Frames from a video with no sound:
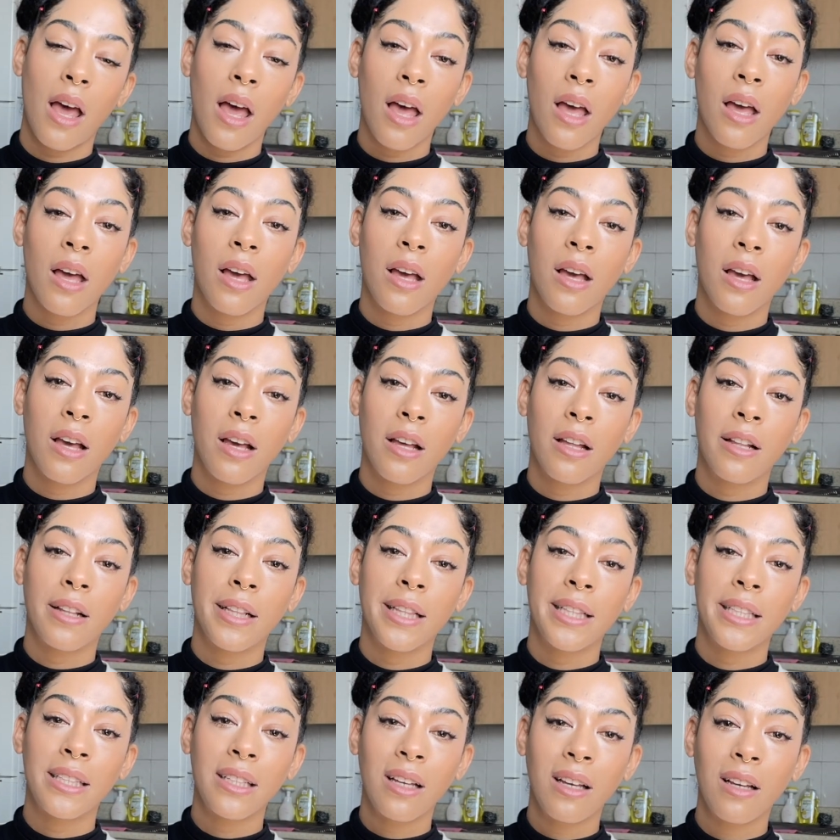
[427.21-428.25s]

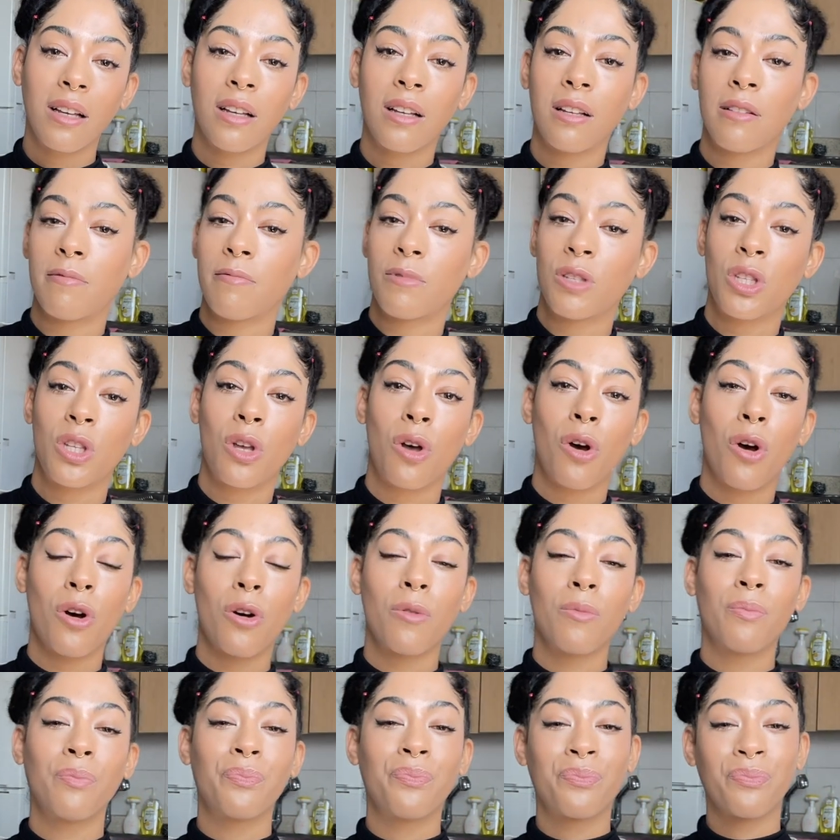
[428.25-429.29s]
And yeah,
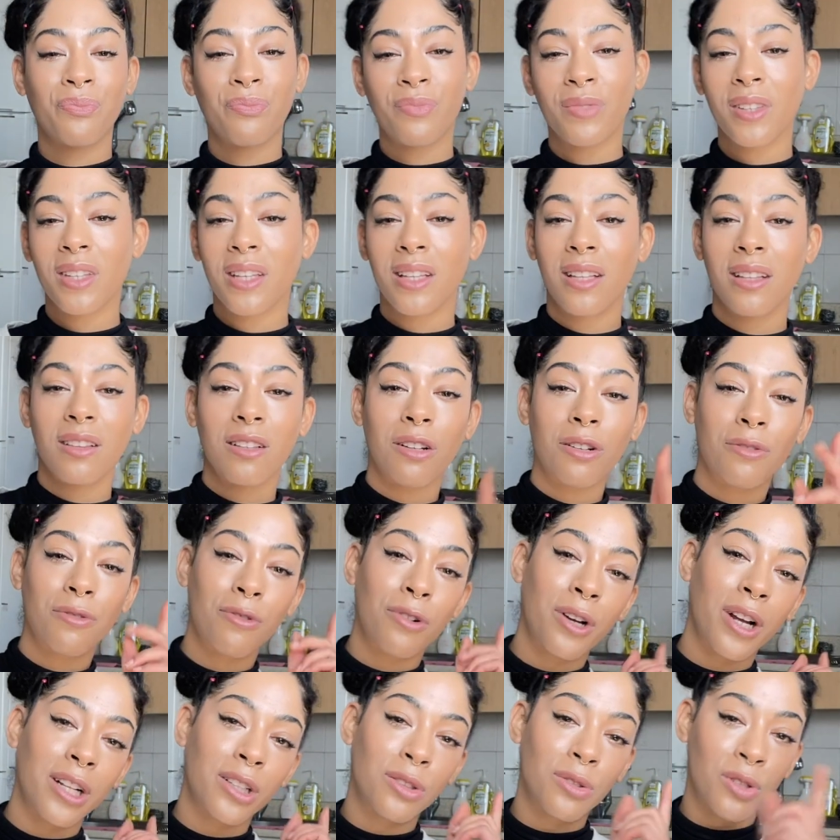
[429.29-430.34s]
so don't
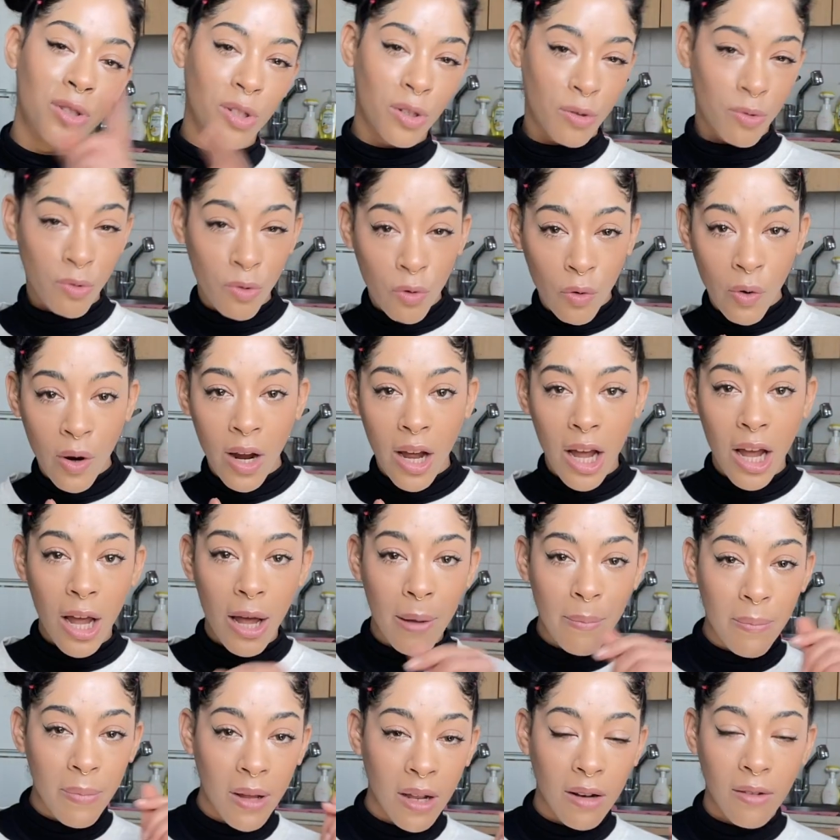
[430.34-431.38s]
forget to
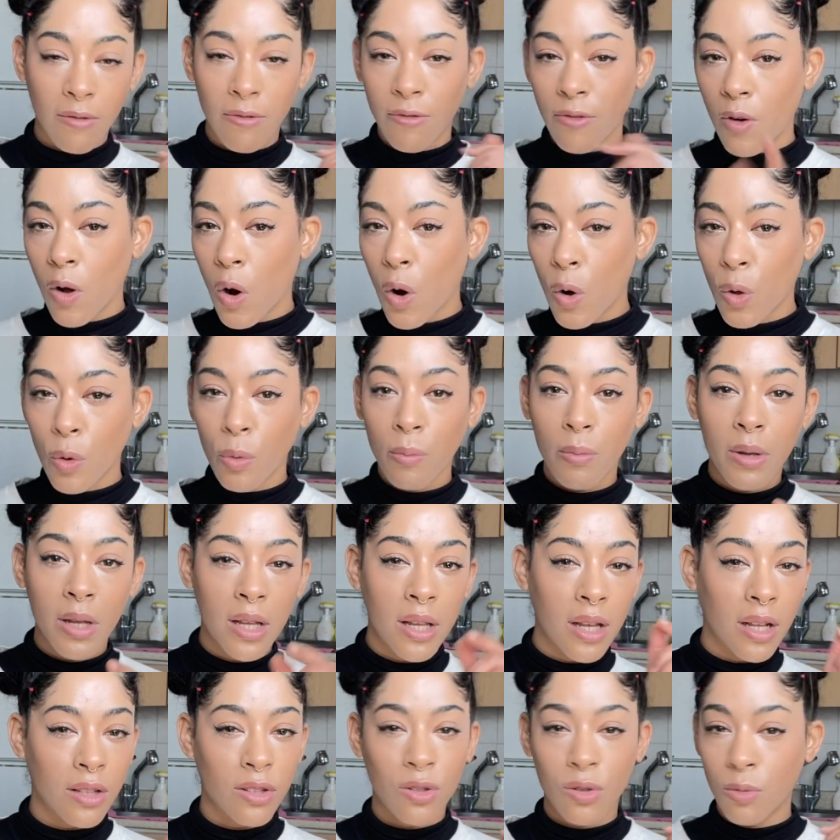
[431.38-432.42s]
subscribe and follow me
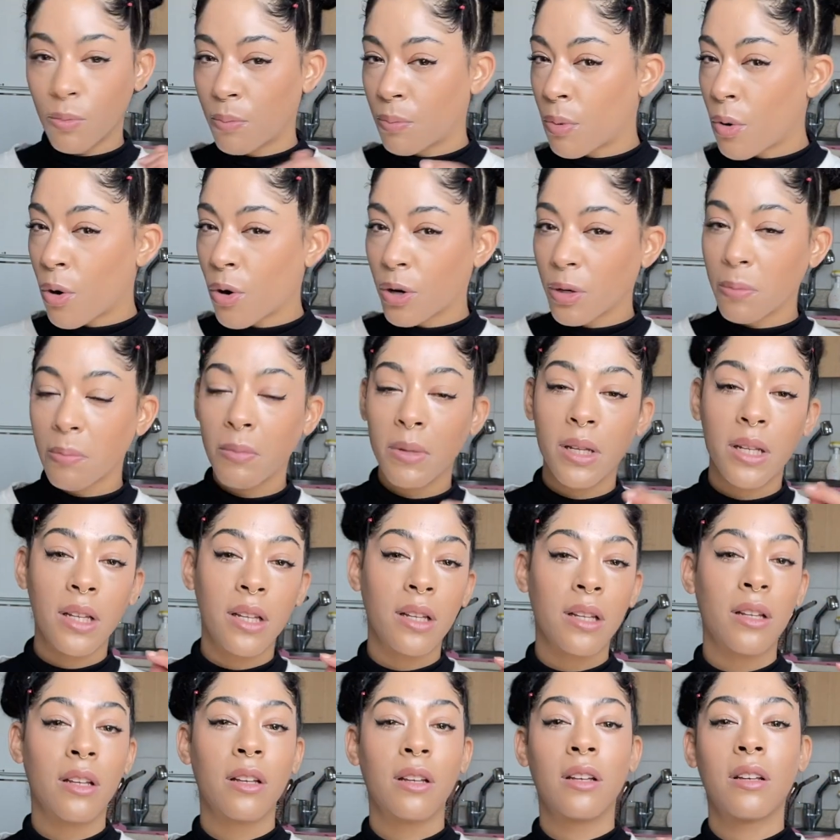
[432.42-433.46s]
and support
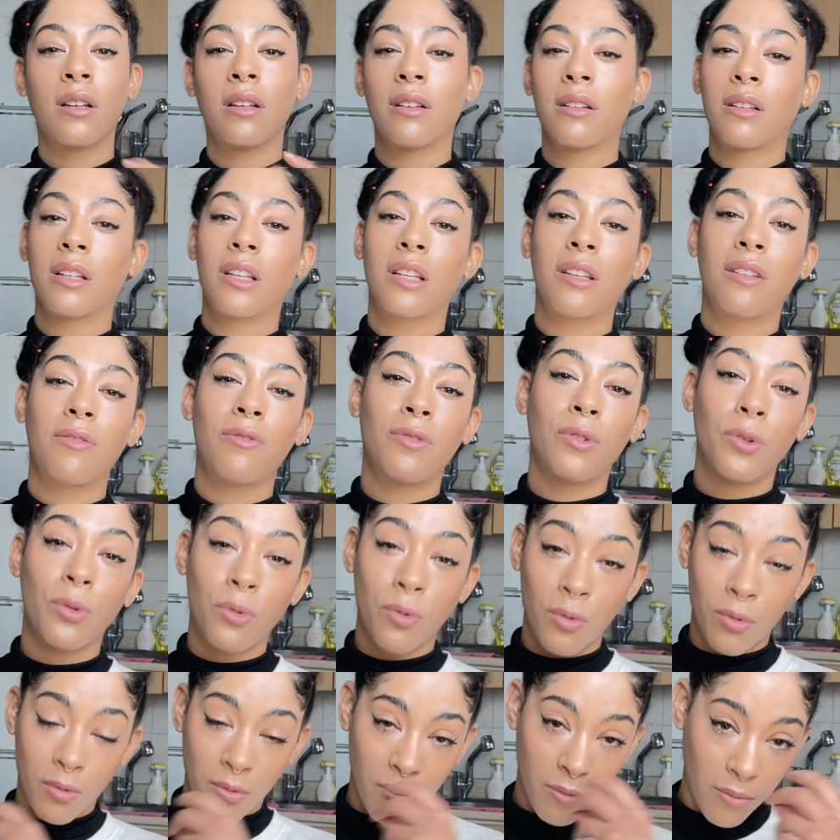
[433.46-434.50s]
me if you